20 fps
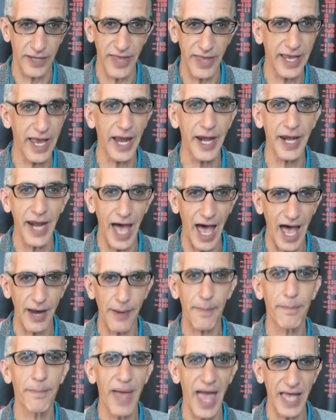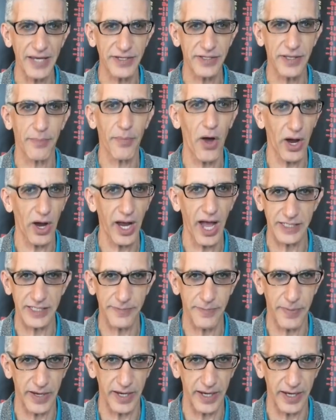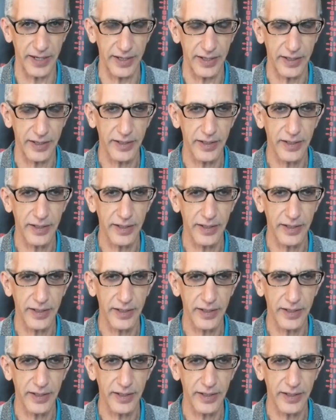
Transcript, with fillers: They cannot match the Buckeyes' speed.